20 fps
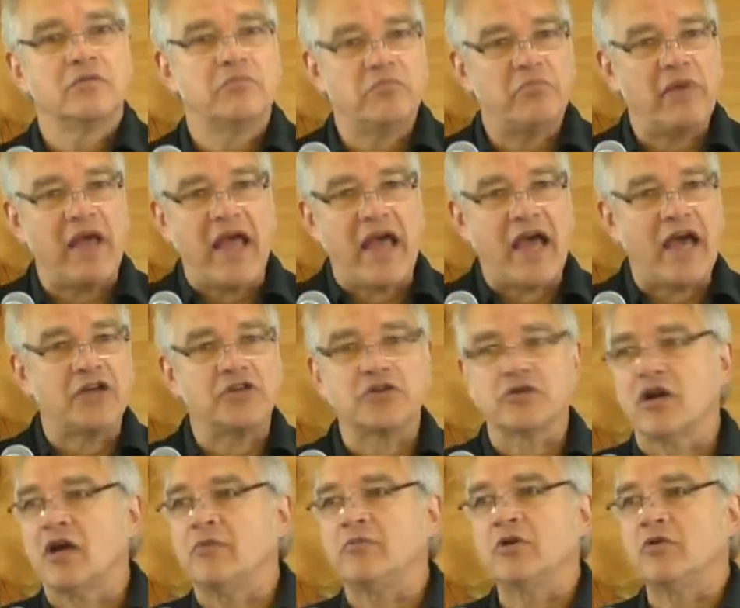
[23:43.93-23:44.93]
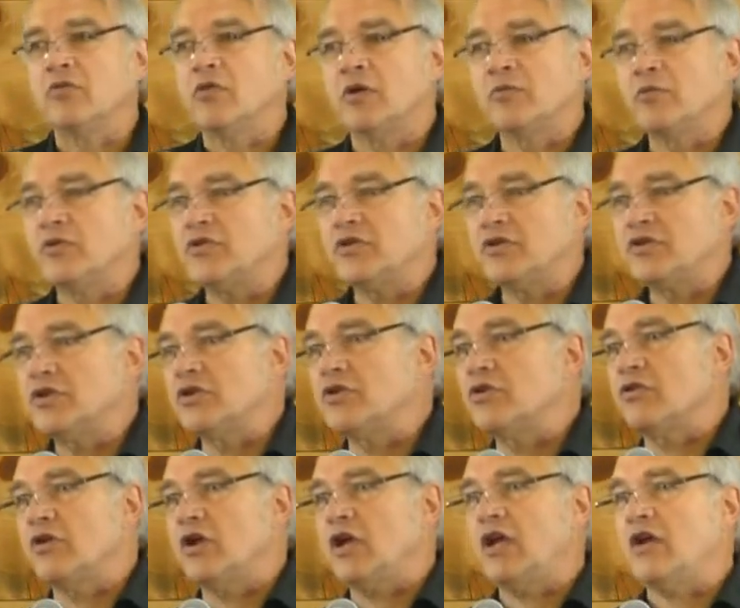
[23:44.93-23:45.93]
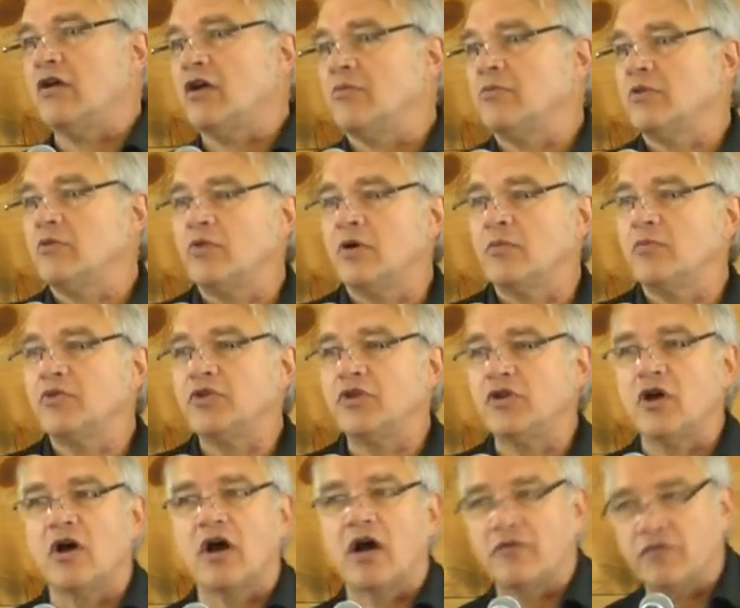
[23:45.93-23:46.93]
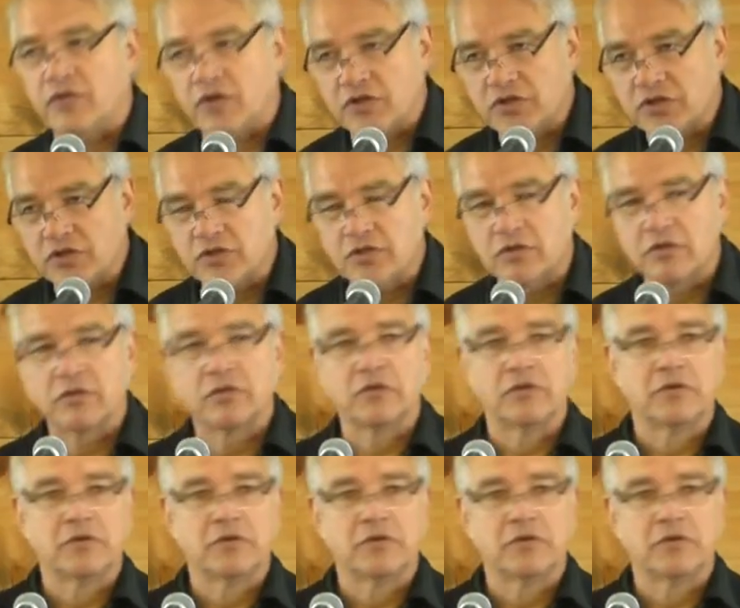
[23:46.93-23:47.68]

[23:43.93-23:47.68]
badge, or I'm the one with the degree, or I'm the one with the office.